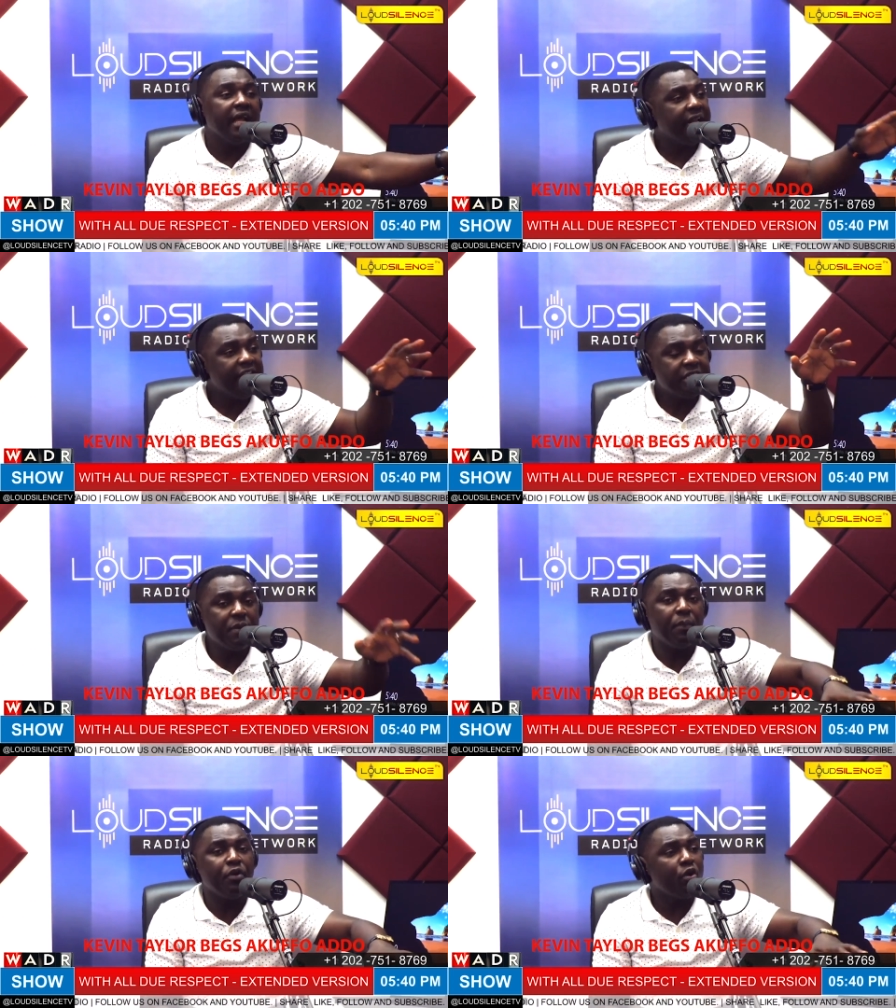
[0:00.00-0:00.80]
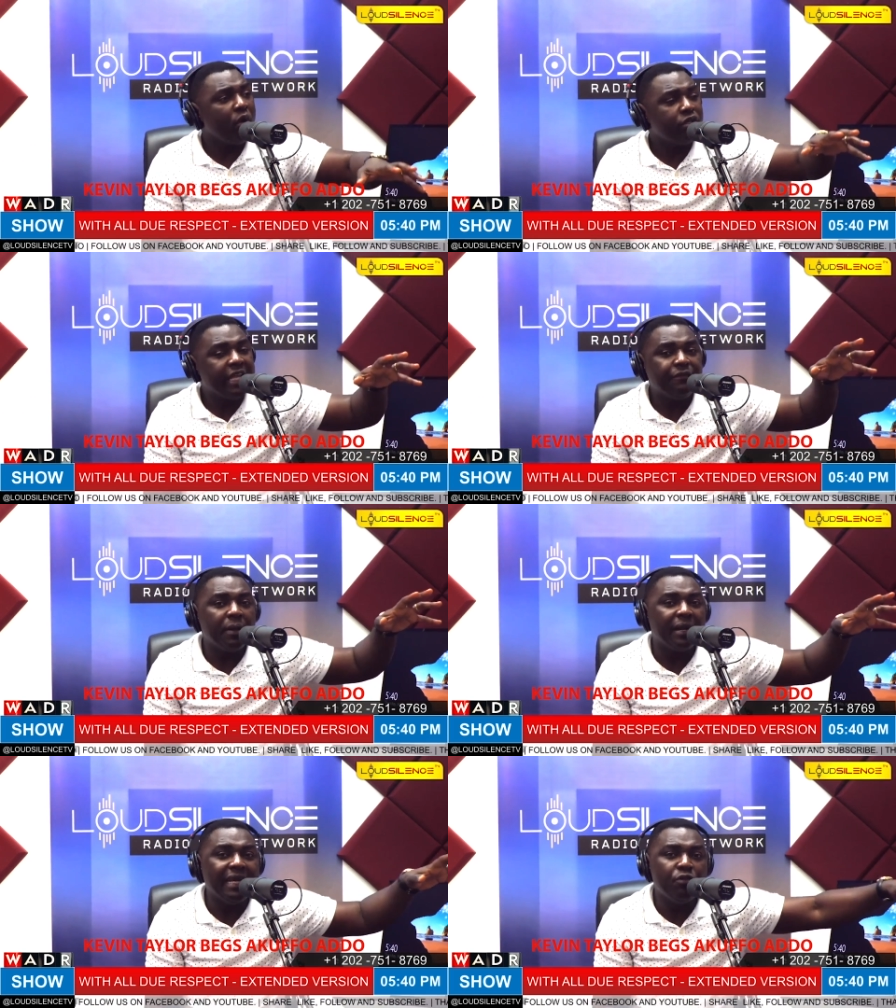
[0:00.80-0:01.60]
These people you don't want to give
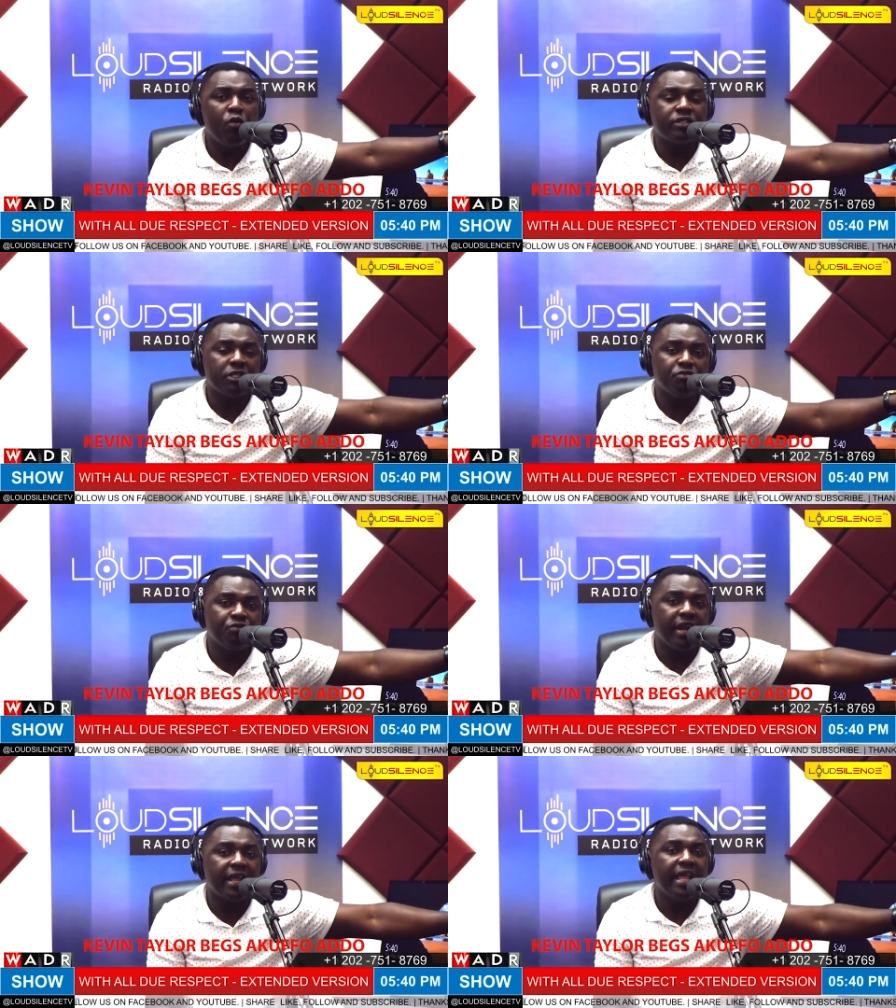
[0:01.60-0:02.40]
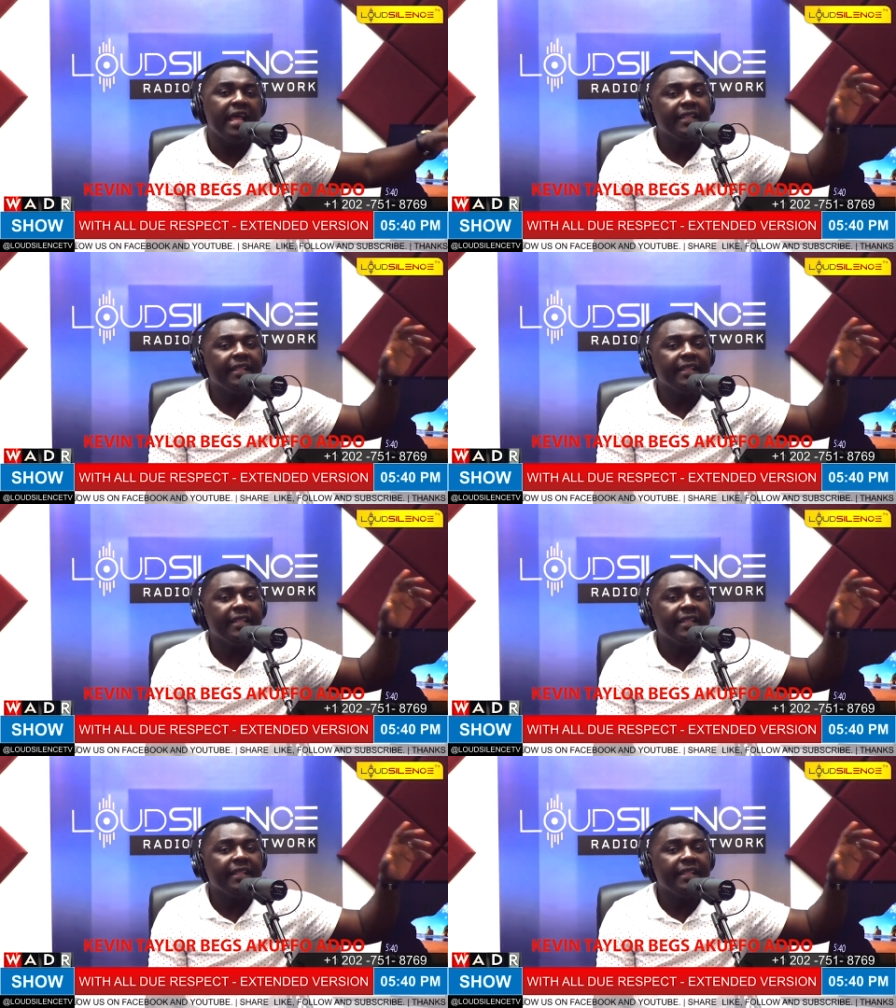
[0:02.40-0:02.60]
them clean water to drink.